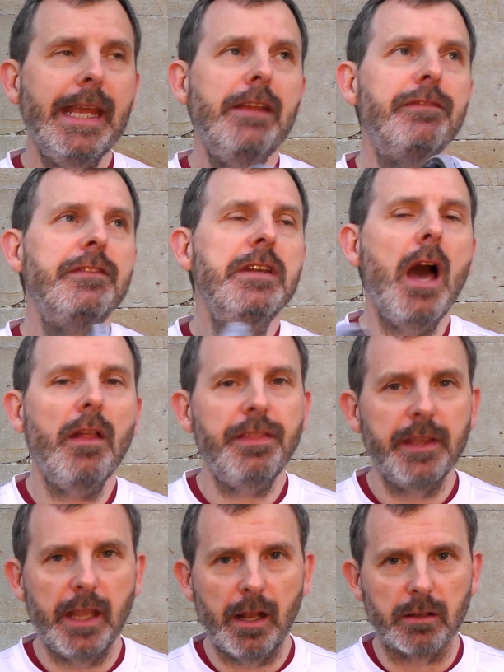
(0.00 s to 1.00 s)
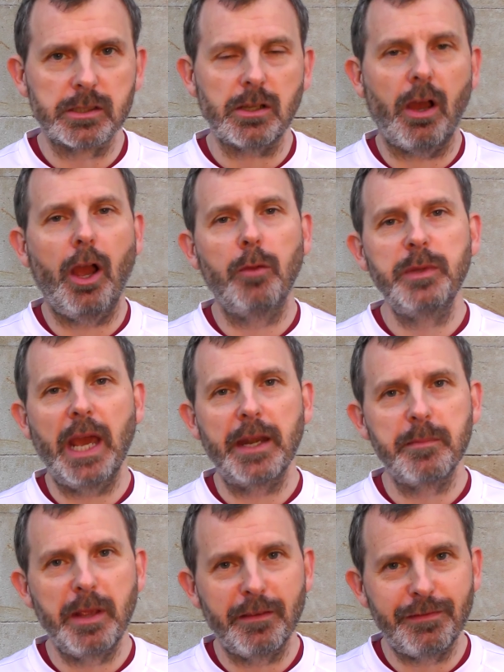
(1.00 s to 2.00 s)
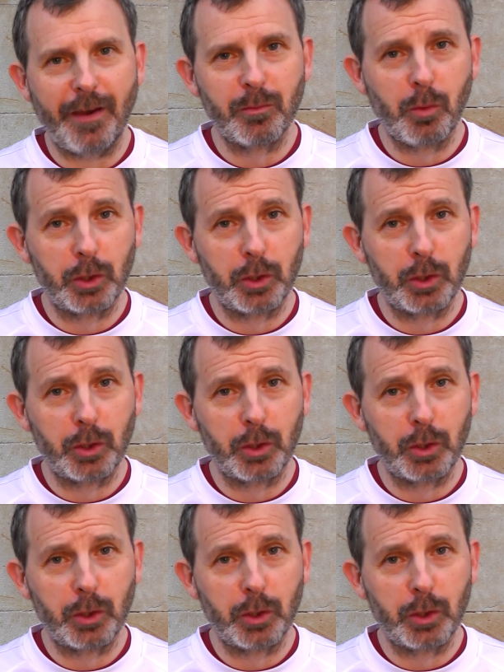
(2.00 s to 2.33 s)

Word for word: If nothing else, I hope you had a bit of fun